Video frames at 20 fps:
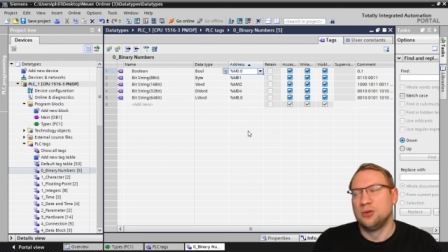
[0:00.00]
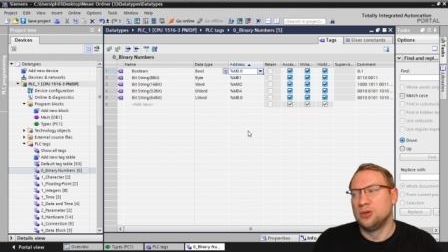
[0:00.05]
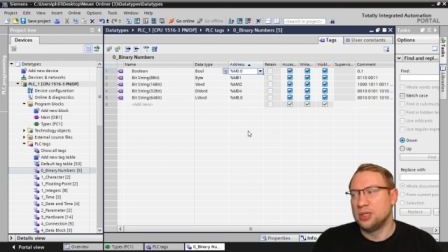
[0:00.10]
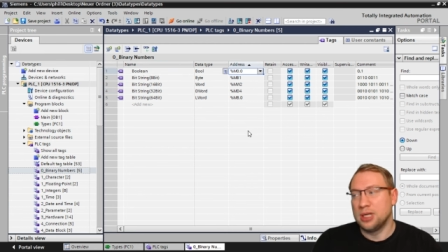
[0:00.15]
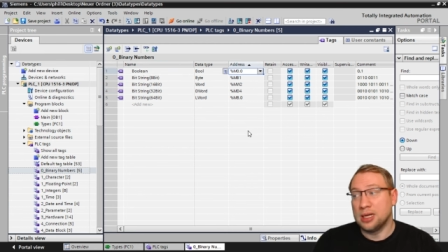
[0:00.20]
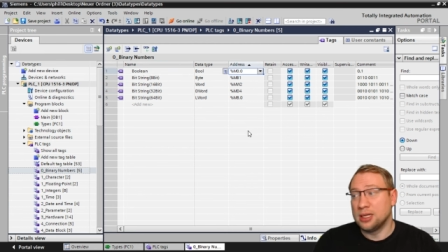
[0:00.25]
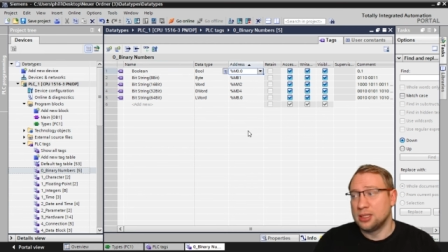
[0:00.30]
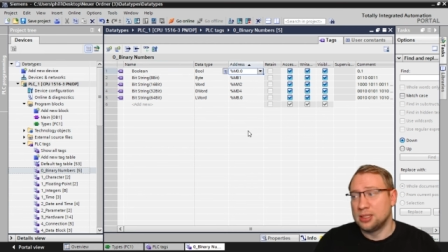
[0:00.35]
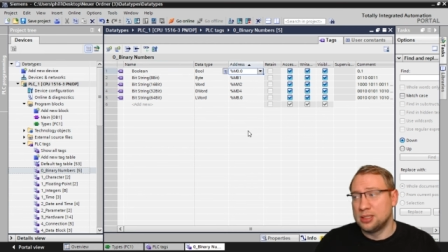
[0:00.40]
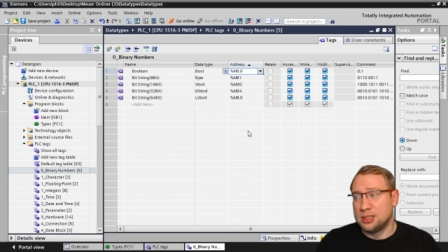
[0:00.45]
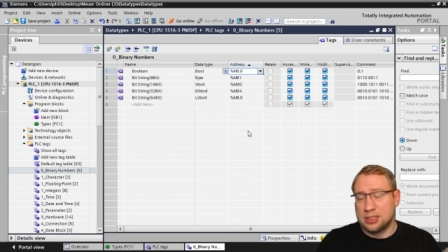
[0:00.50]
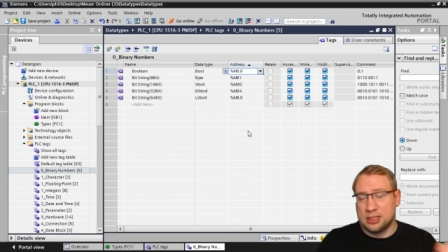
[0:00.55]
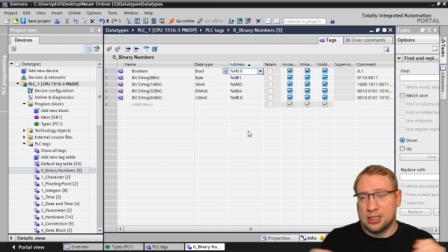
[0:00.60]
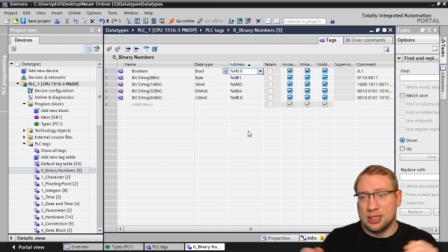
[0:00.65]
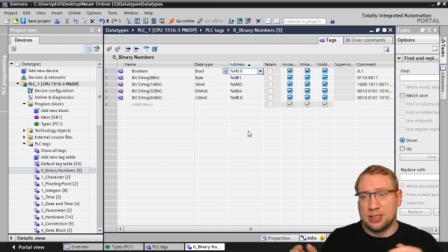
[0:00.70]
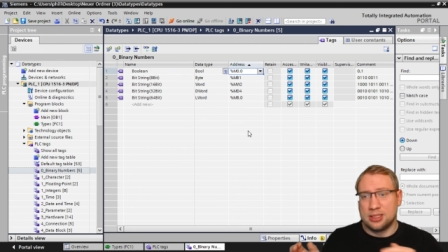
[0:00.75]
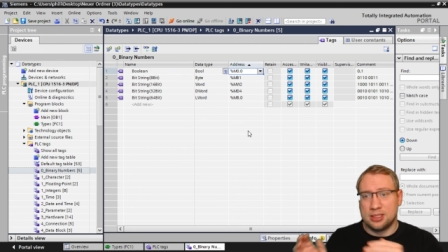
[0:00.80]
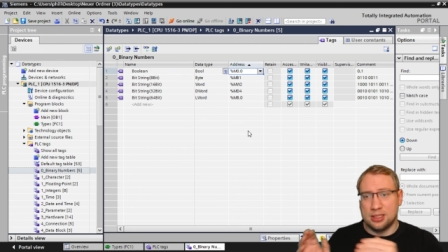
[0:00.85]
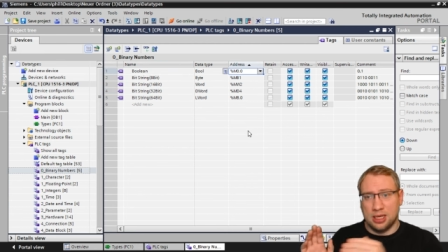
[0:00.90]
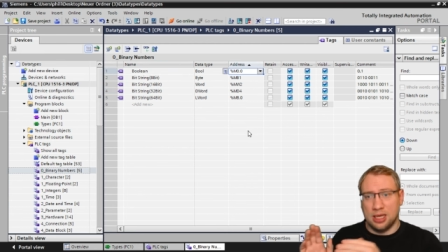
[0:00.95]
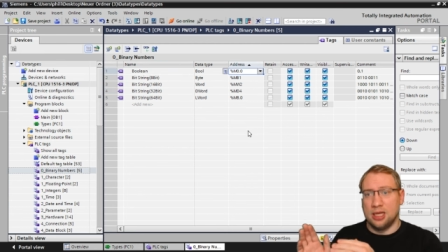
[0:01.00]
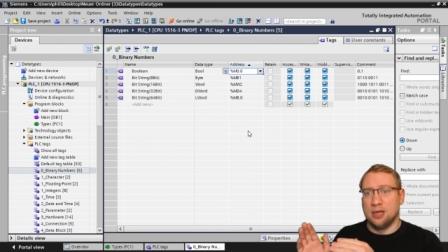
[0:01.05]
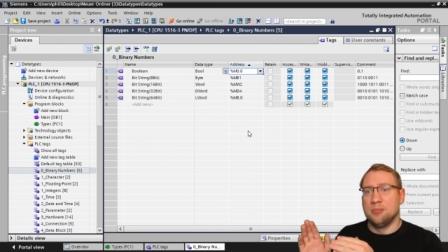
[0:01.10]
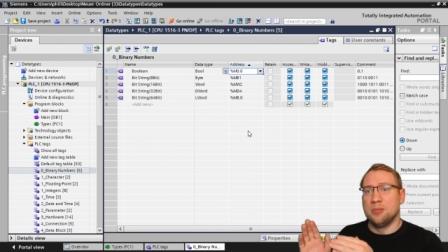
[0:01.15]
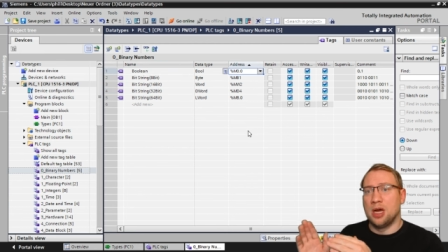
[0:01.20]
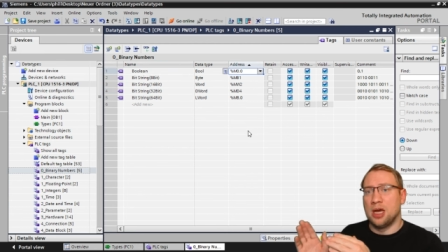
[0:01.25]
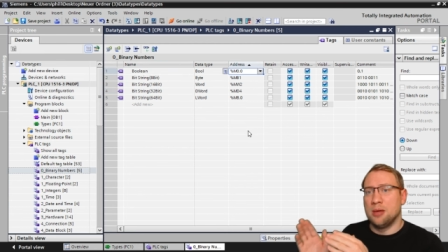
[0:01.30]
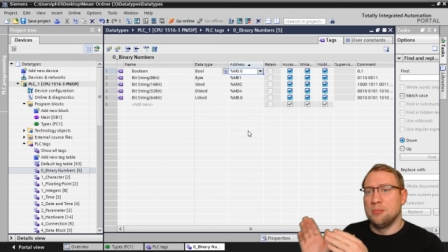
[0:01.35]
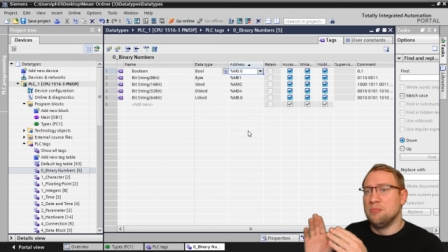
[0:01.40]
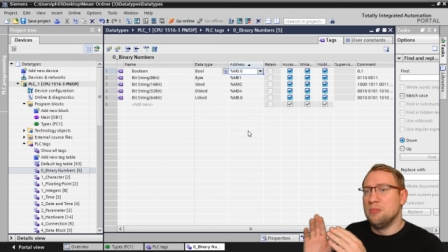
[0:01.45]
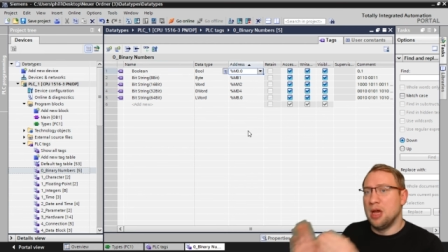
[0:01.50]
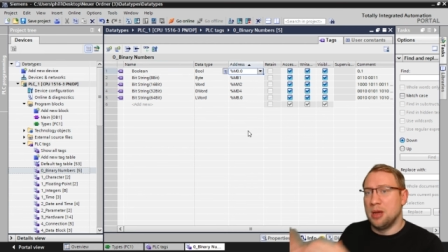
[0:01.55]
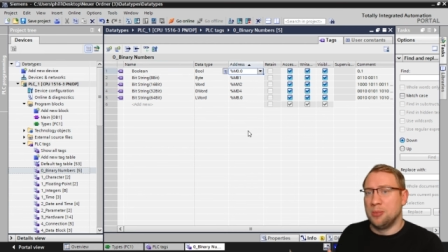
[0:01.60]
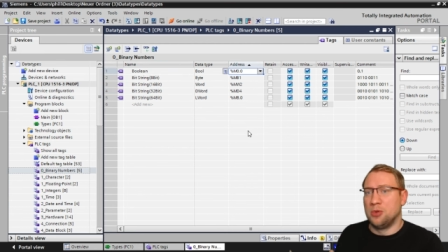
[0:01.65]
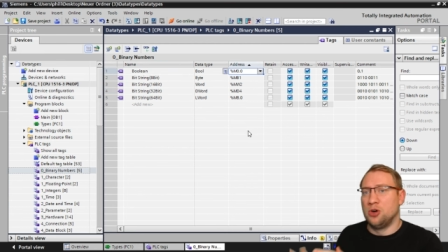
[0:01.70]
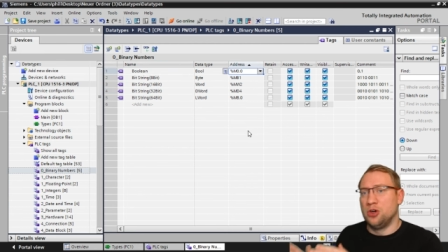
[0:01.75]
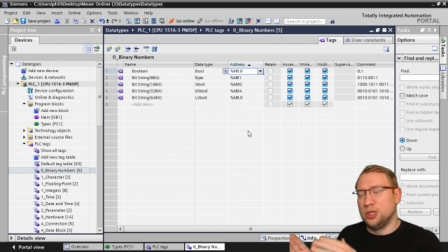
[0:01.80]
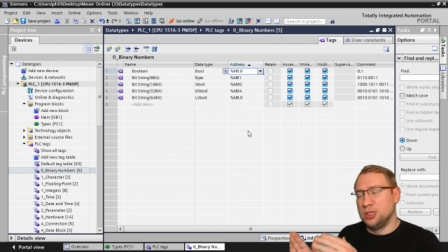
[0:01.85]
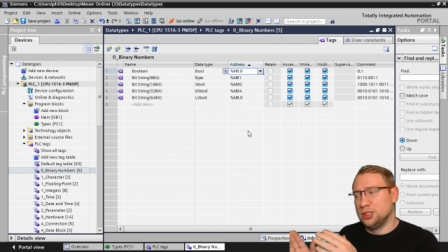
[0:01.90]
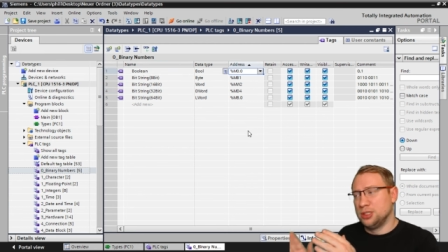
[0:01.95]
that sits in my
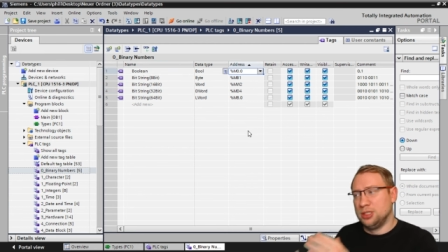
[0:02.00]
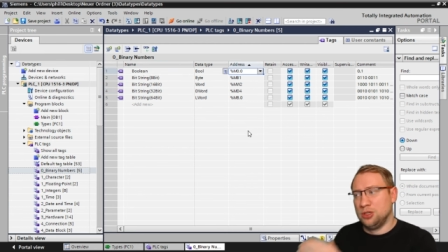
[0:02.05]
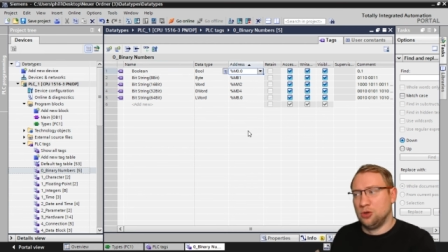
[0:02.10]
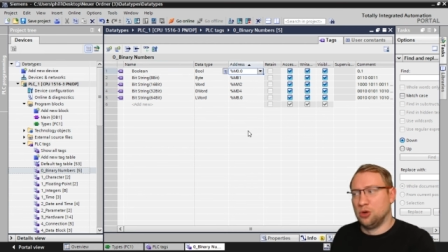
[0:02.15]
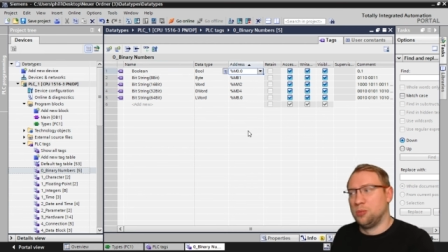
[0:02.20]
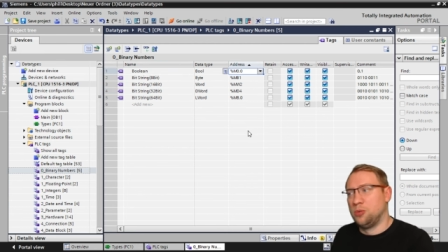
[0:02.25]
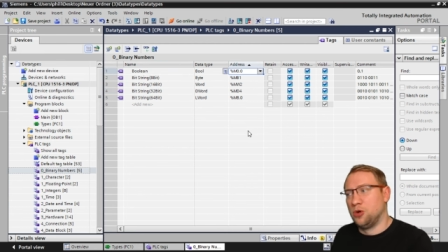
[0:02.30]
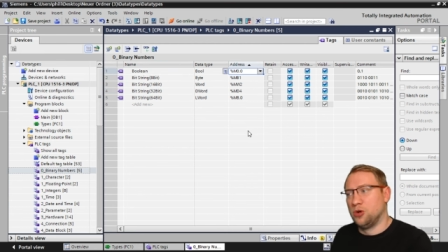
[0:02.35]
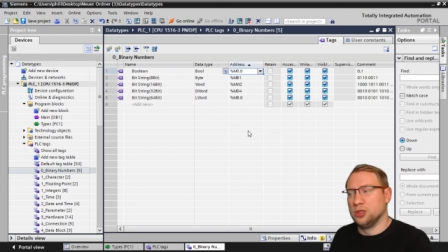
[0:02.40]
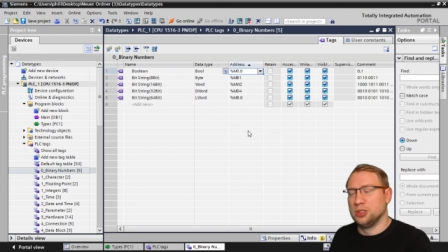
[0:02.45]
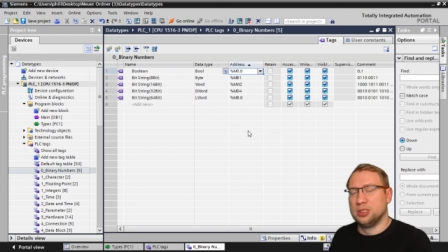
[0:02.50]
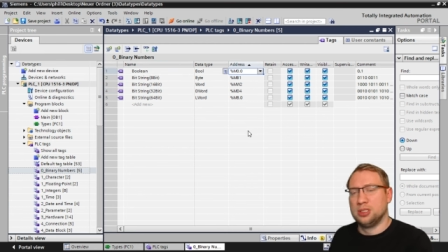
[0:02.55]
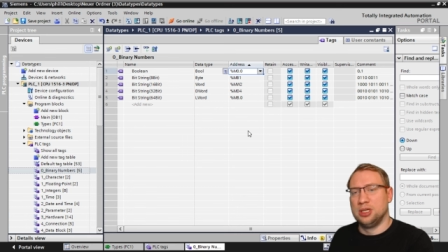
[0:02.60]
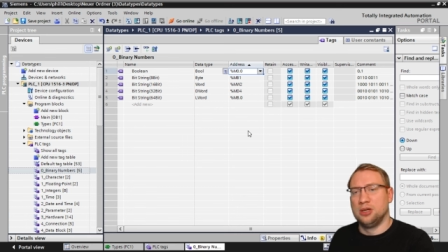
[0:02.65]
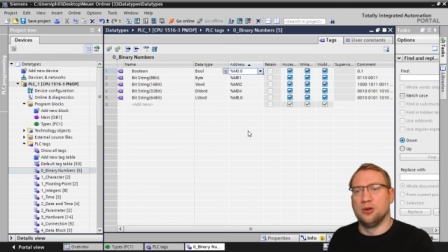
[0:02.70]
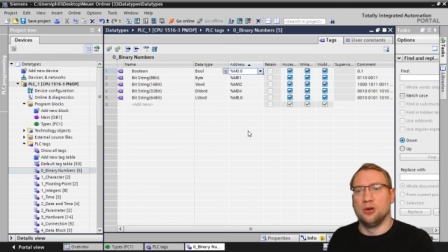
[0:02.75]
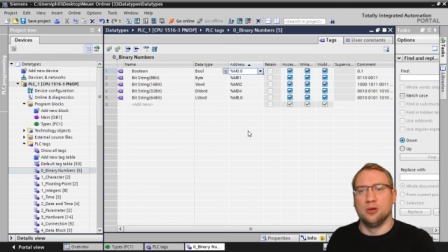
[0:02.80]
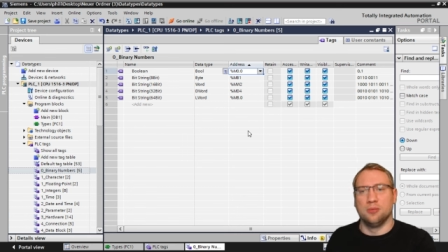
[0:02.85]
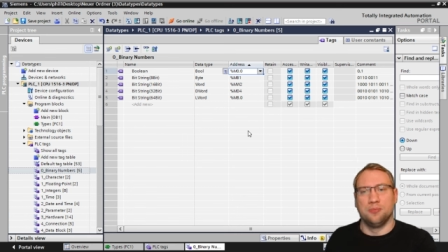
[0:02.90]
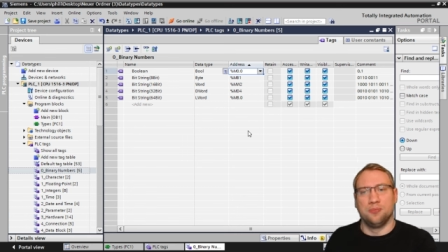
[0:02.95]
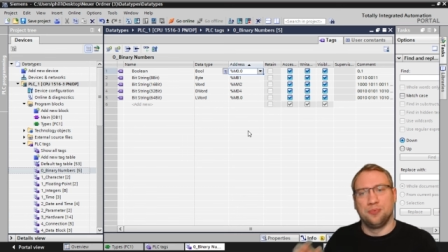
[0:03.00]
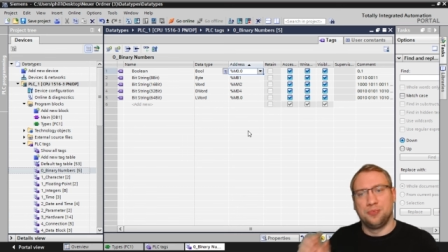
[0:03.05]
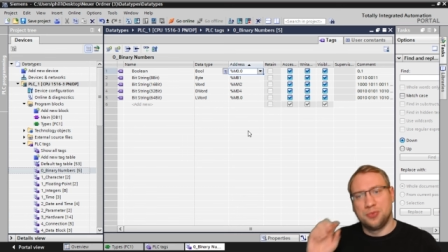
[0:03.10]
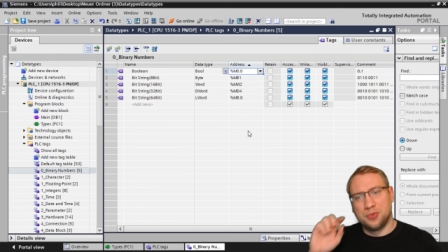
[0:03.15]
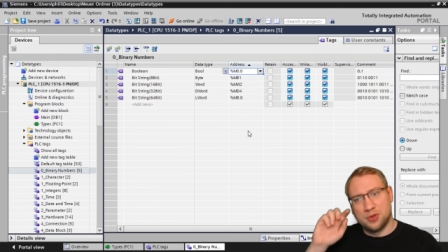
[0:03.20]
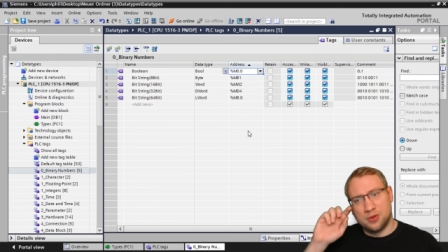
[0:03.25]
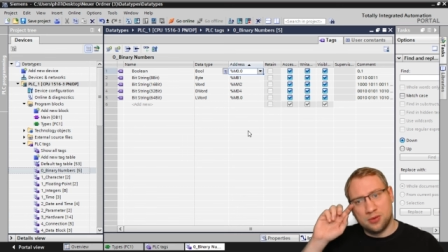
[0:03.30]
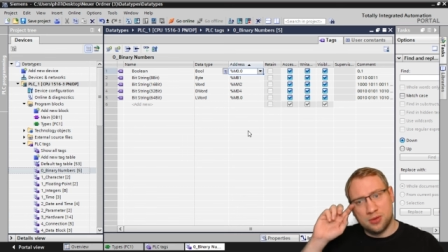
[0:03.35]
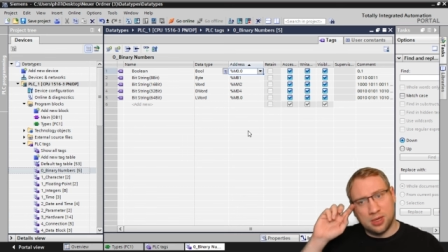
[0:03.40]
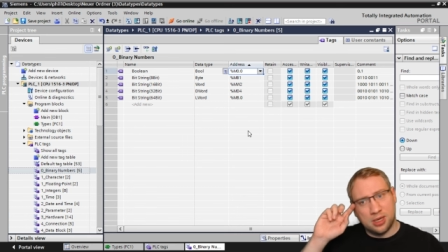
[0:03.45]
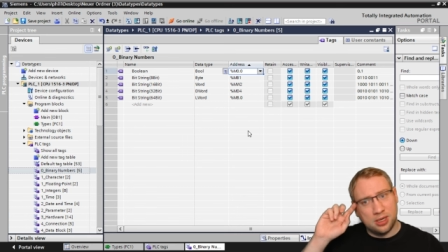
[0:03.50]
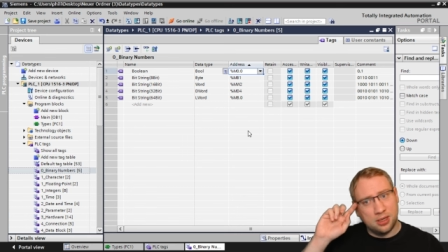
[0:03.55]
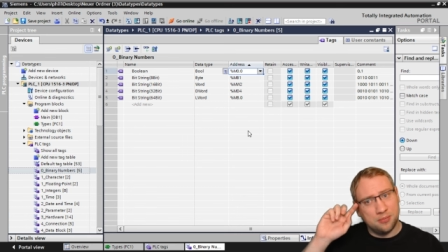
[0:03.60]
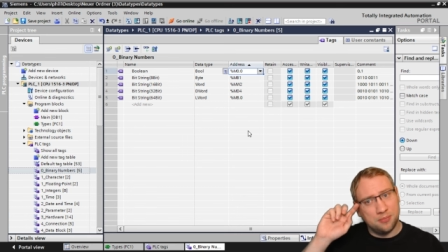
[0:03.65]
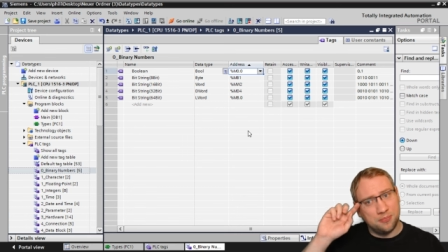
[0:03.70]
memory zero point zero, right?